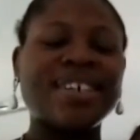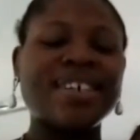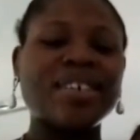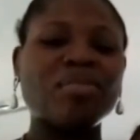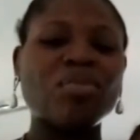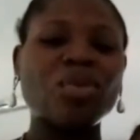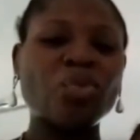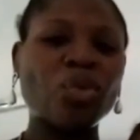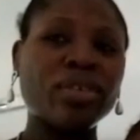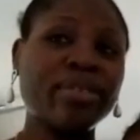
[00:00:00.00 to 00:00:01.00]

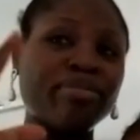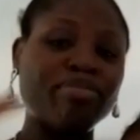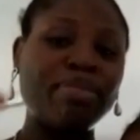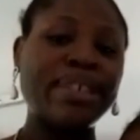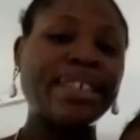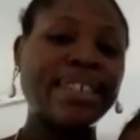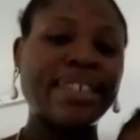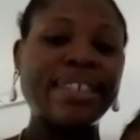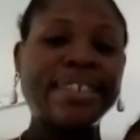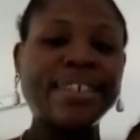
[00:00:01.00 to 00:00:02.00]
on one big
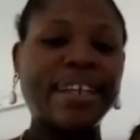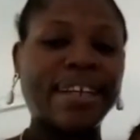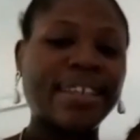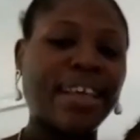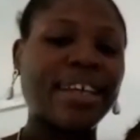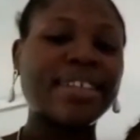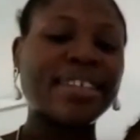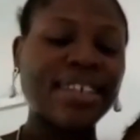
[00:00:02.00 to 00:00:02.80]
sea like that.